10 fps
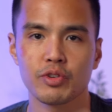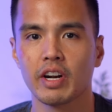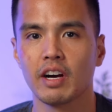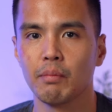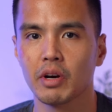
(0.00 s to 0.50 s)
try
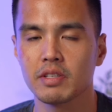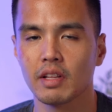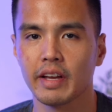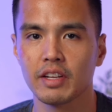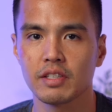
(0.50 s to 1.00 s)
to unbox the
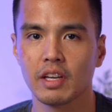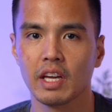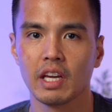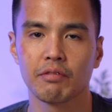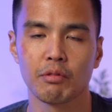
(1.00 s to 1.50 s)
latest
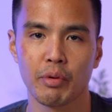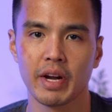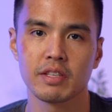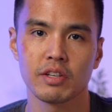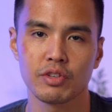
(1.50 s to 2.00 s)
gear from
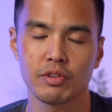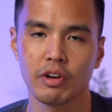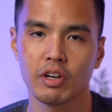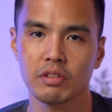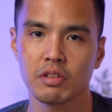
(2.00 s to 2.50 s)
brands such as
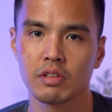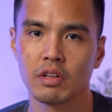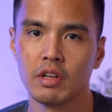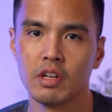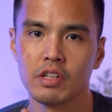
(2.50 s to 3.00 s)
Godox.
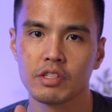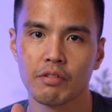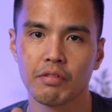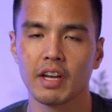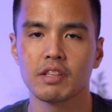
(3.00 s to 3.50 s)

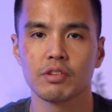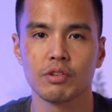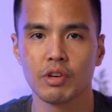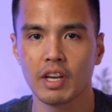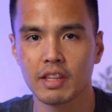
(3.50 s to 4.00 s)
Don't forget
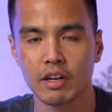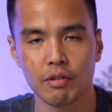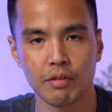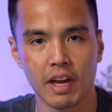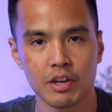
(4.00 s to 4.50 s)
to hit that
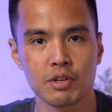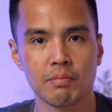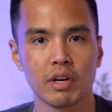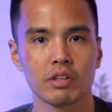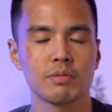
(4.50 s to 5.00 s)
notification
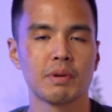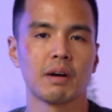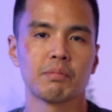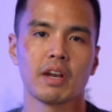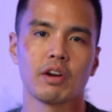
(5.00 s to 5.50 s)
bell to be
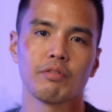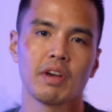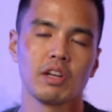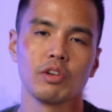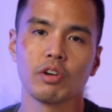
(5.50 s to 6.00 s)
updated of
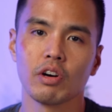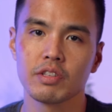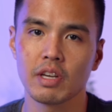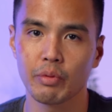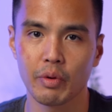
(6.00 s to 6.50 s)
any new
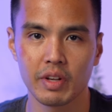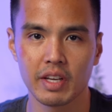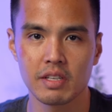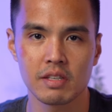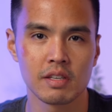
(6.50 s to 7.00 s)
content we
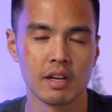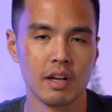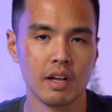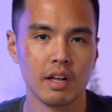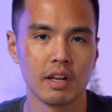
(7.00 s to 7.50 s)
release.
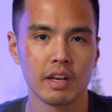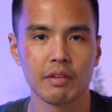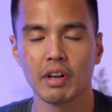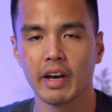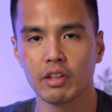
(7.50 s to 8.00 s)

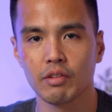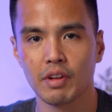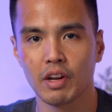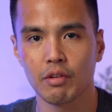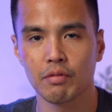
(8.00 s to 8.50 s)
Leave a like on the
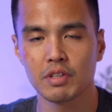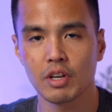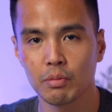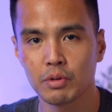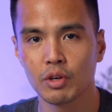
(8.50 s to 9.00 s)
video if it's
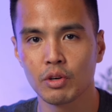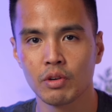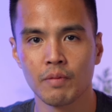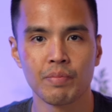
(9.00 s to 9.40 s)
helped you.